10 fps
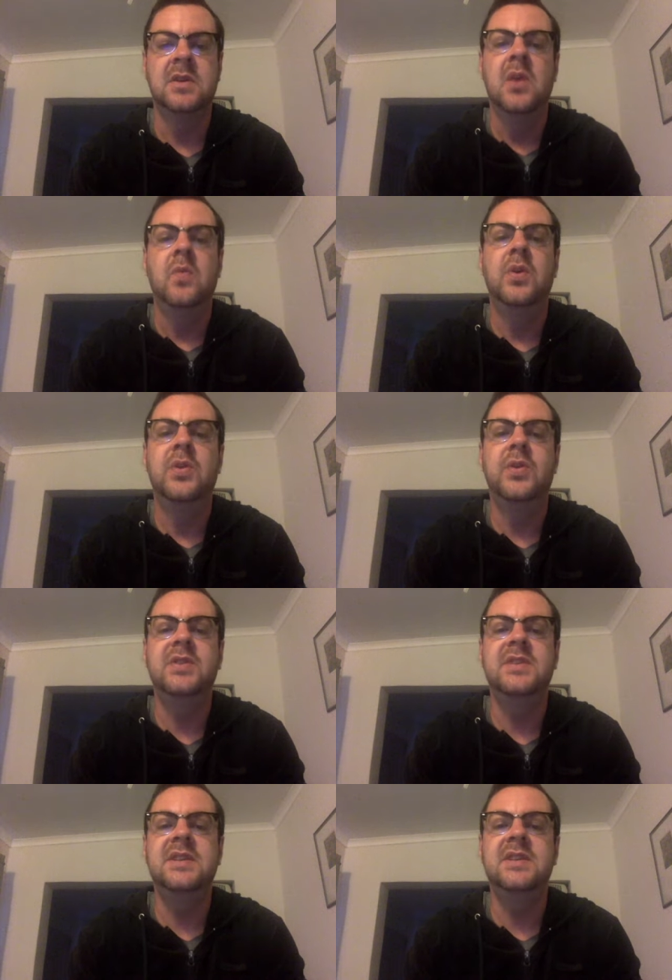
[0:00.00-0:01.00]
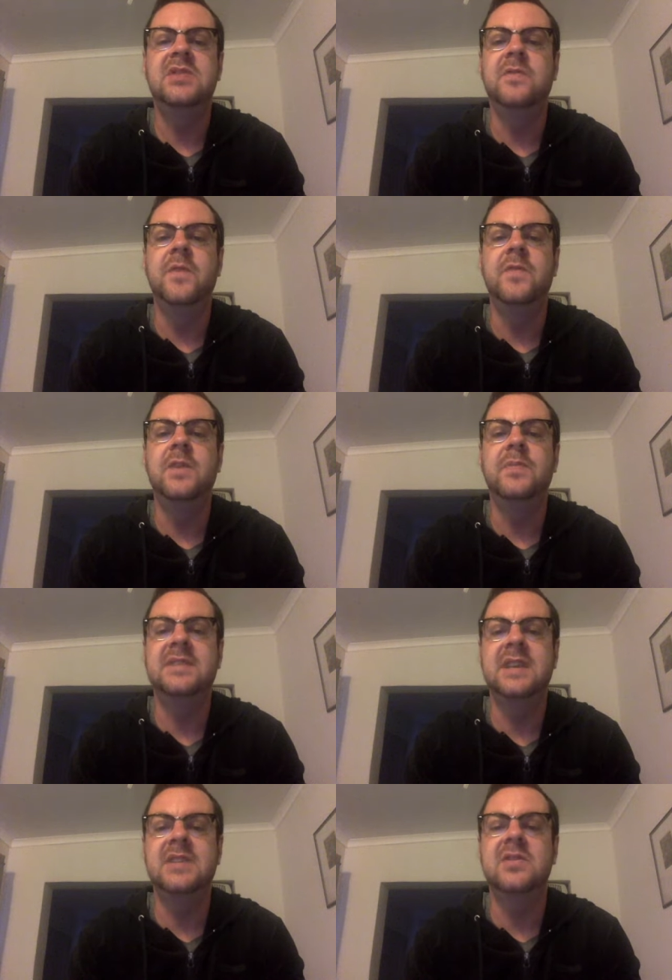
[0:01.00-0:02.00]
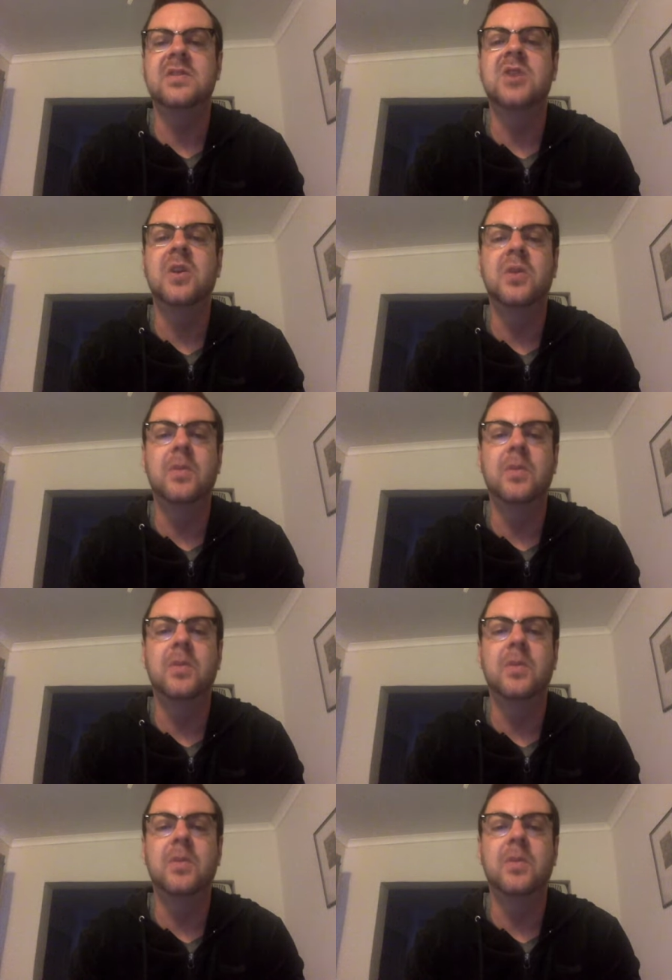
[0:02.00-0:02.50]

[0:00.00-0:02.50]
With 30 to 50% of the total